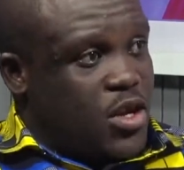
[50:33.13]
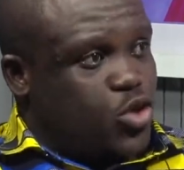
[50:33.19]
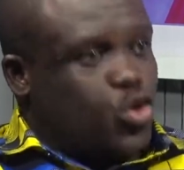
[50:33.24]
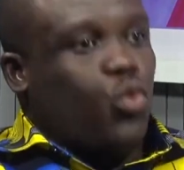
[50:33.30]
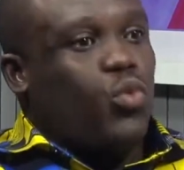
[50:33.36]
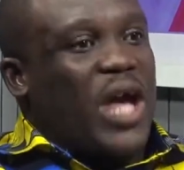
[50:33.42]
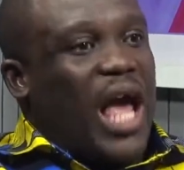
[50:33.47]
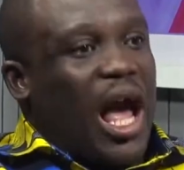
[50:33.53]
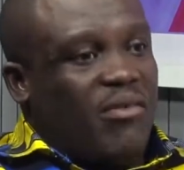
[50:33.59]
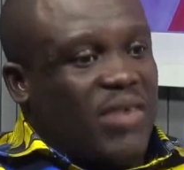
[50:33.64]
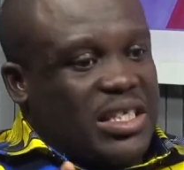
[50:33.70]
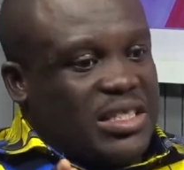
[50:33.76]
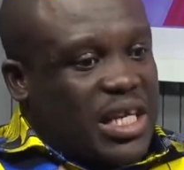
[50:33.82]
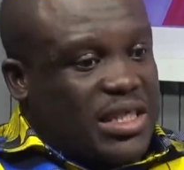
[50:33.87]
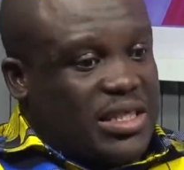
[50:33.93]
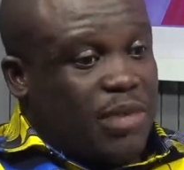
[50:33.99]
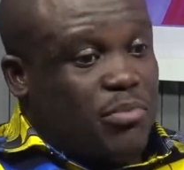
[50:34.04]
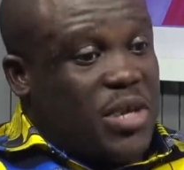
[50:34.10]
So we have a
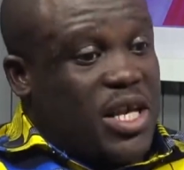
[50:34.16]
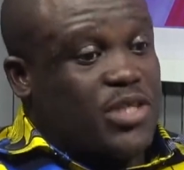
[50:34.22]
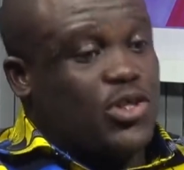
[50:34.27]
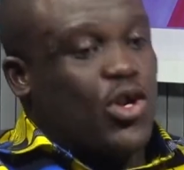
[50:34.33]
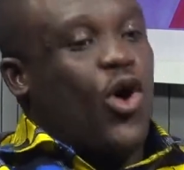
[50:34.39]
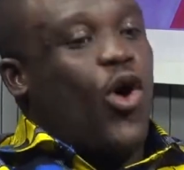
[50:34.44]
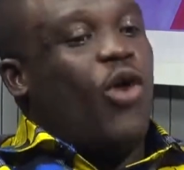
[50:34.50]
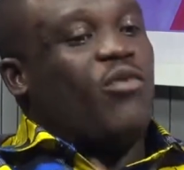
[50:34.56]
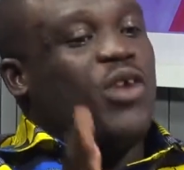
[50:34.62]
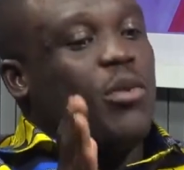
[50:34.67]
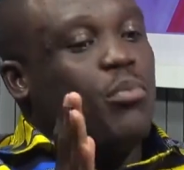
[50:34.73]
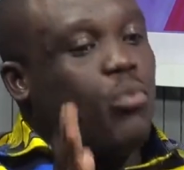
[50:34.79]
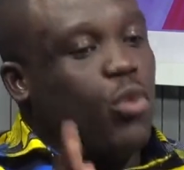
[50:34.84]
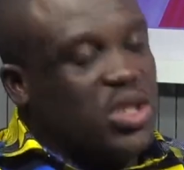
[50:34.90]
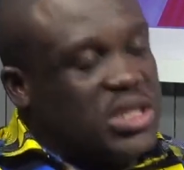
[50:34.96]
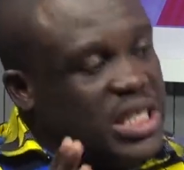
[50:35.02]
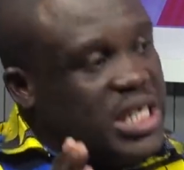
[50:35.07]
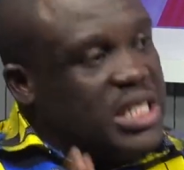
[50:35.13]
database of the
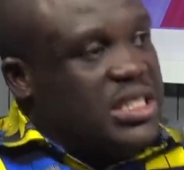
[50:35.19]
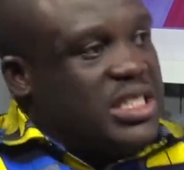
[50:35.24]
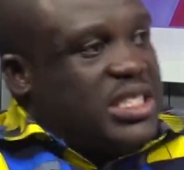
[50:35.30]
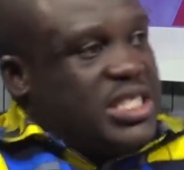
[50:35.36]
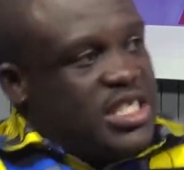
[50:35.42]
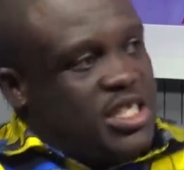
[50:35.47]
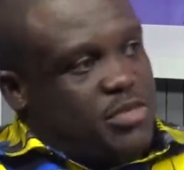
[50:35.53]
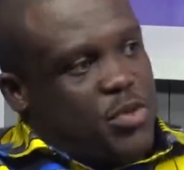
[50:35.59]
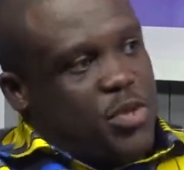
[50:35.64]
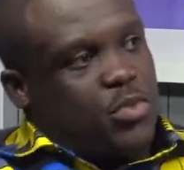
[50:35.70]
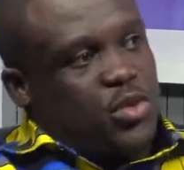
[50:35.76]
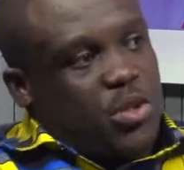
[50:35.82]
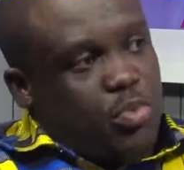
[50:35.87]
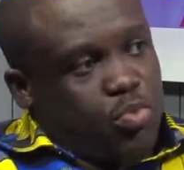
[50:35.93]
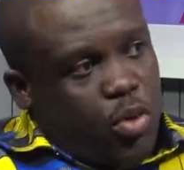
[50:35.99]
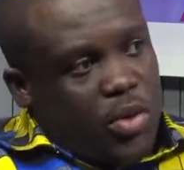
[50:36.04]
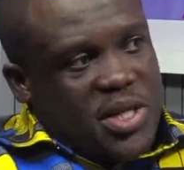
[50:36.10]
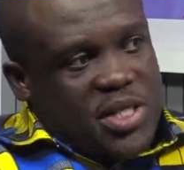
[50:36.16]
most indigent people,
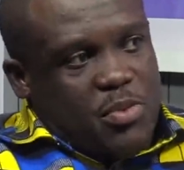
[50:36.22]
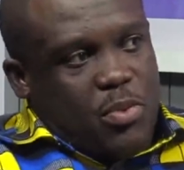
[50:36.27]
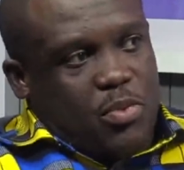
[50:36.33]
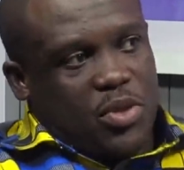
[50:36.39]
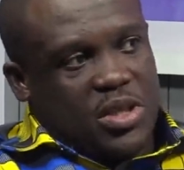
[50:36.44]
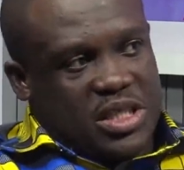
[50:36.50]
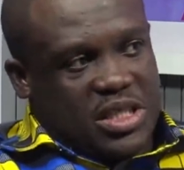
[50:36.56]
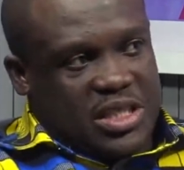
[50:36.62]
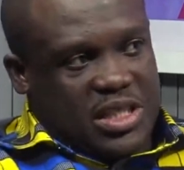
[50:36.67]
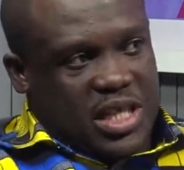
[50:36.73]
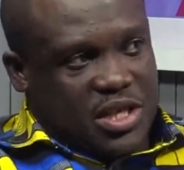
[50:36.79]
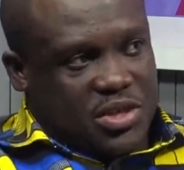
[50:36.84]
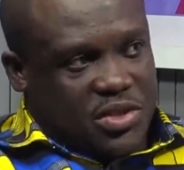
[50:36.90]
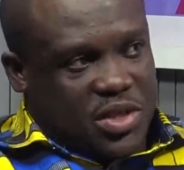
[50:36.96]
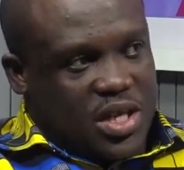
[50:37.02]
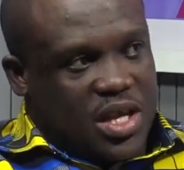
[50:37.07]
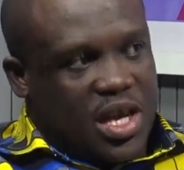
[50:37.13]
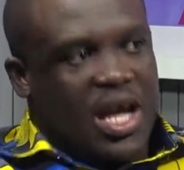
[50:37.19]
the poorest people in this
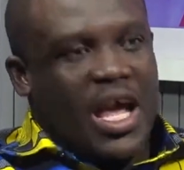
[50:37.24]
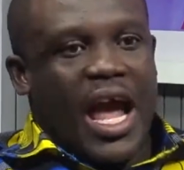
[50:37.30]
country.